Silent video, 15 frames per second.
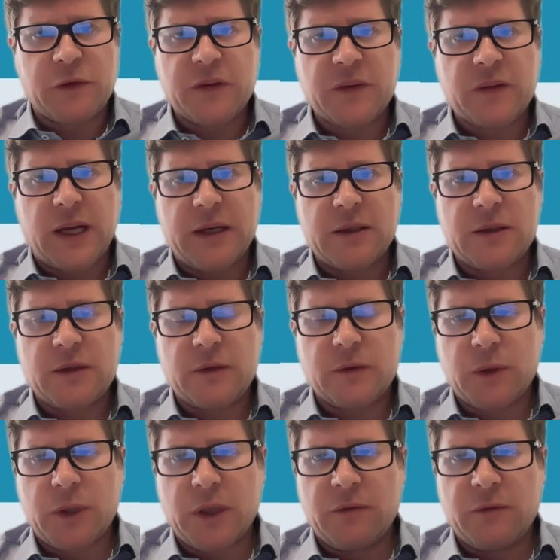first slide is
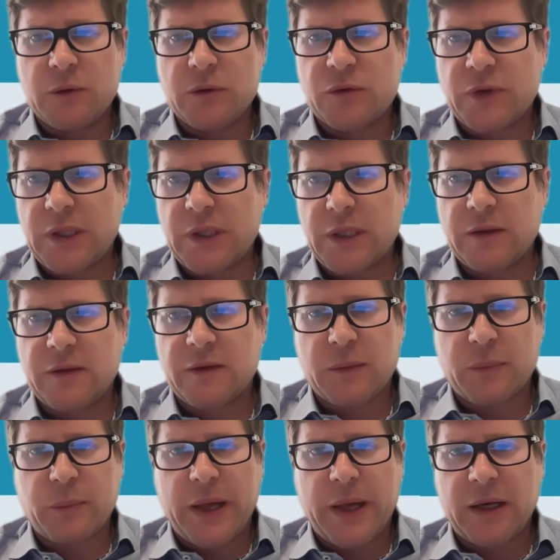to give you really
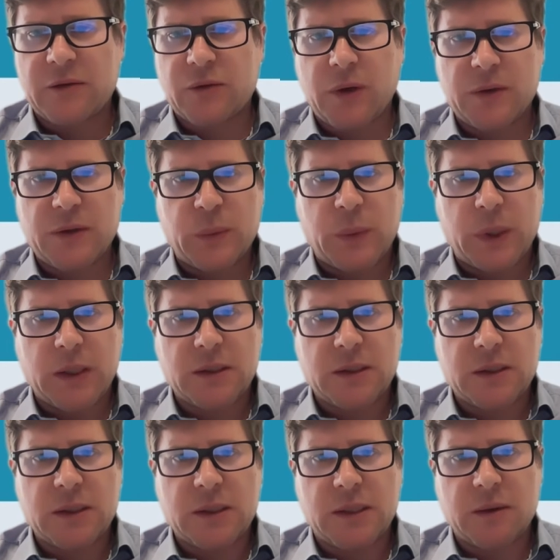some background about
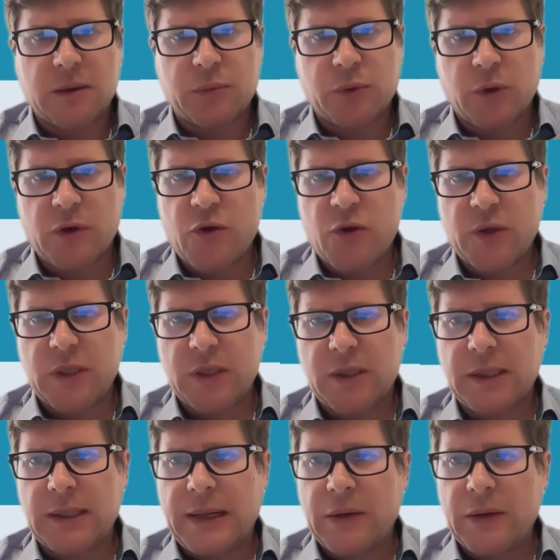the project
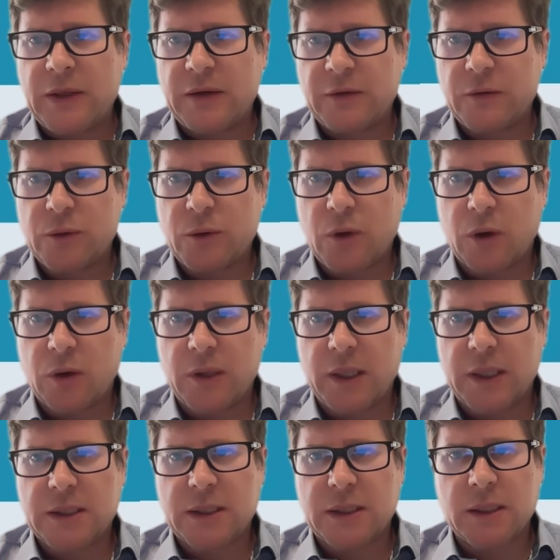that allowed us to
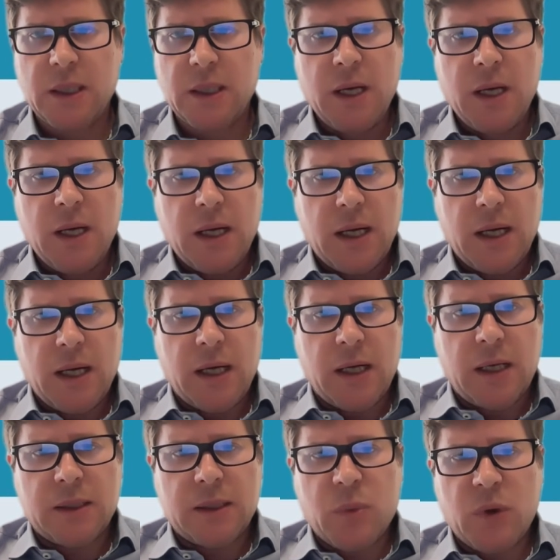conduct
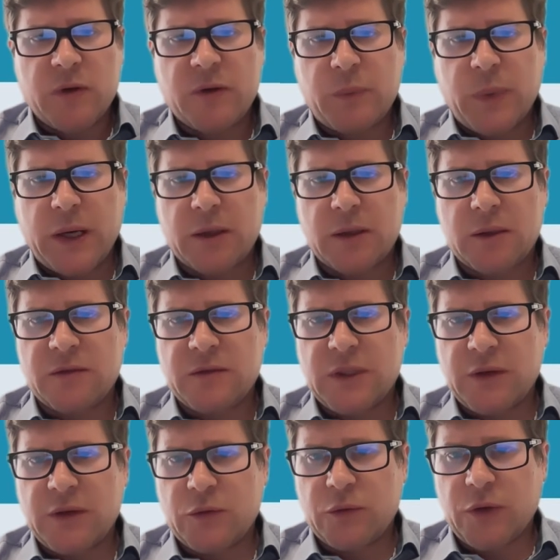the most part of
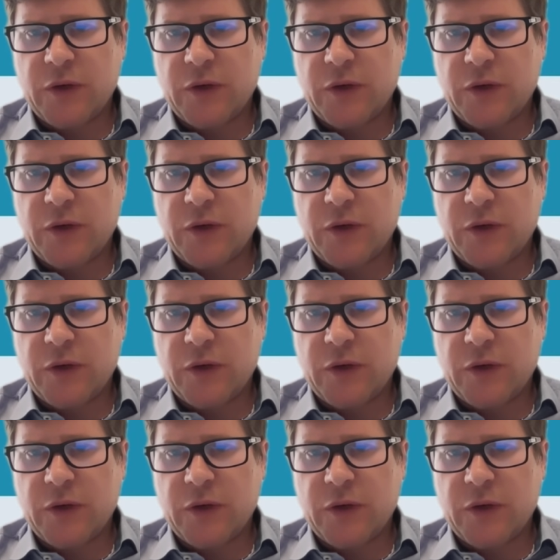this